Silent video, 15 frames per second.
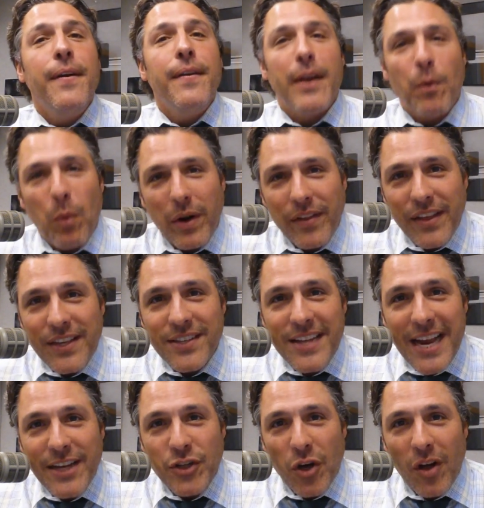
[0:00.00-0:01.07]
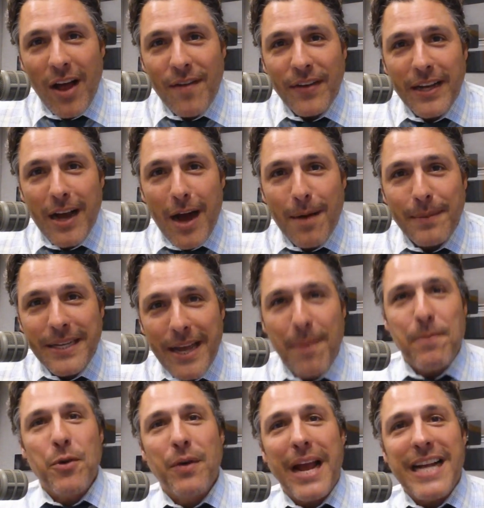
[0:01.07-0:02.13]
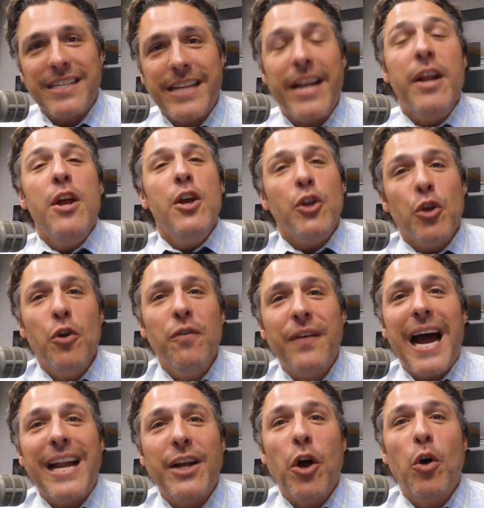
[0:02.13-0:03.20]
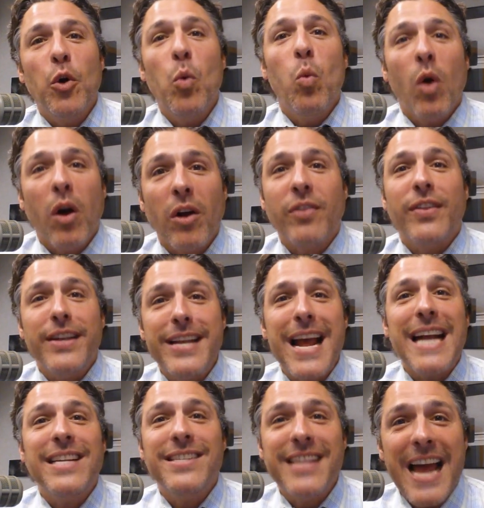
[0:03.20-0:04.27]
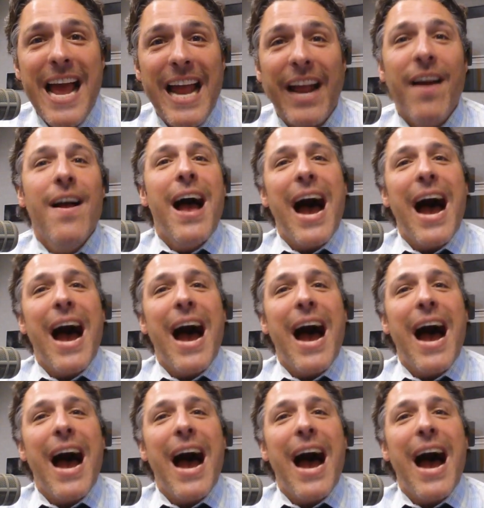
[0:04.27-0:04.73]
Now, what do these days all have in common? Yep, you guessed it. You've got to go to work the next day.